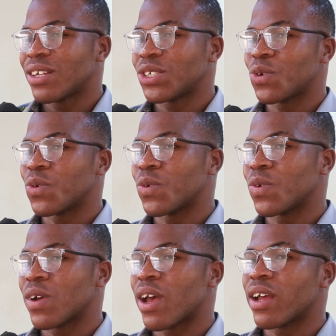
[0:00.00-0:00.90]

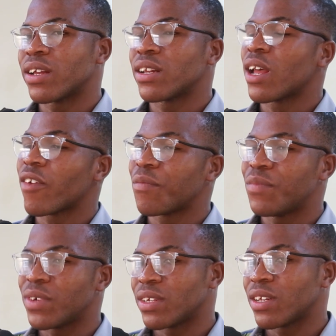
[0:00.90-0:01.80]
so, and
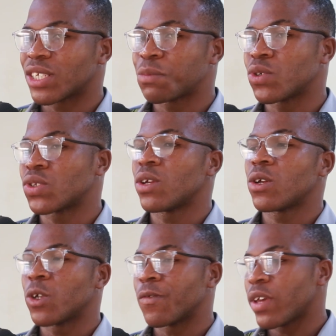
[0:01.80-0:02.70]
I've been exposed to a
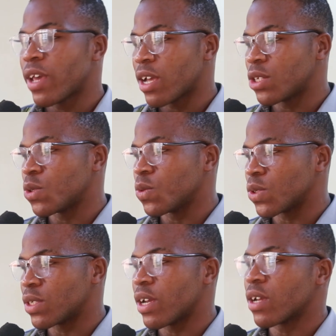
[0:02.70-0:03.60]
lot of AI
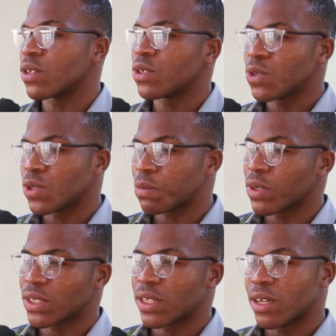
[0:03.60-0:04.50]
tools that I can use
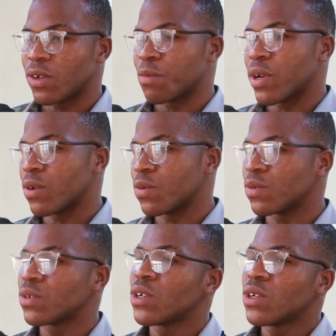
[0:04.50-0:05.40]
personally on my
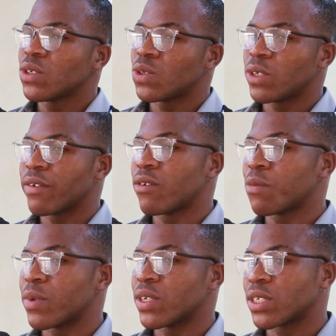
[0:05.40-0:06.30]
own to
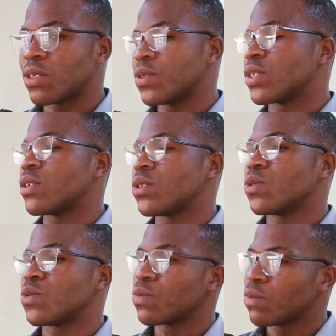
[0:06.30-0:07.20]
develop my skills and
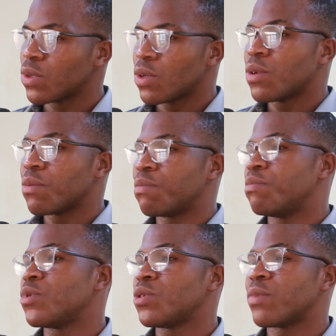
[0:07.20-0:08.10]
to
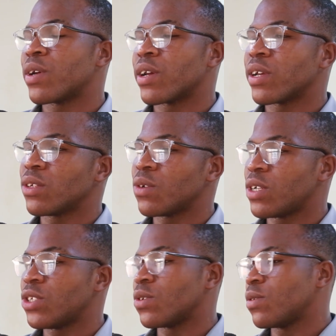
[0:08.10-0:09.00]
build my
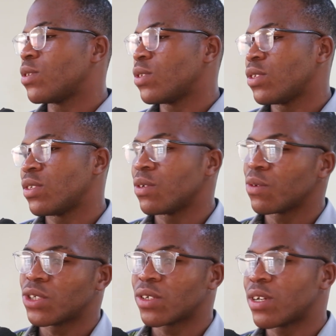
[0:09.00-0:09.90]
knowledge on
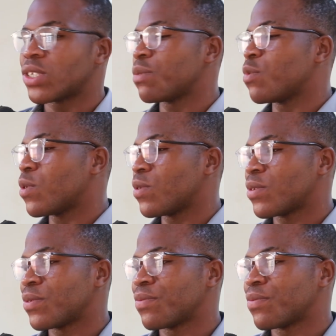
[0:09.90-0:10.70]
the journalism world.